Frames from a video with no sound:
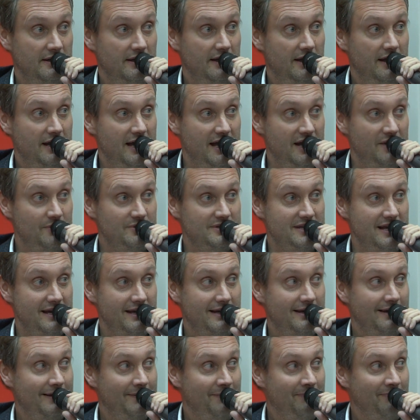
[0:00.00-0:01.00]
And it was
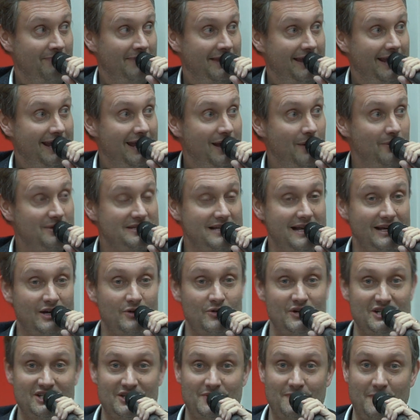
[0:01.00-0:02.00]
like, it was like
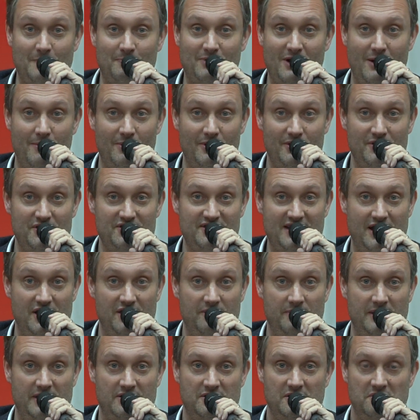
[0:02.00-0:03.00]
Christopher Plummer in The Sound
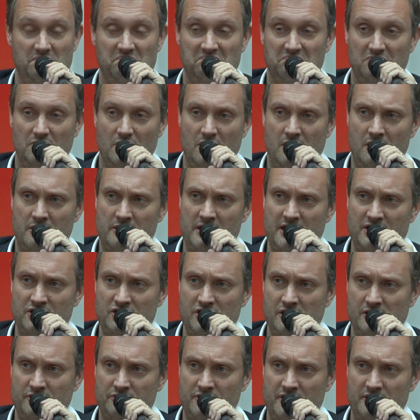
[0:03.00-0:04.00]
of Bed. All right,
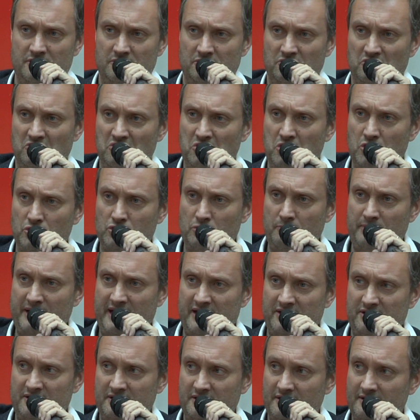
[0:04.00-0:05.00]
children, go to bed.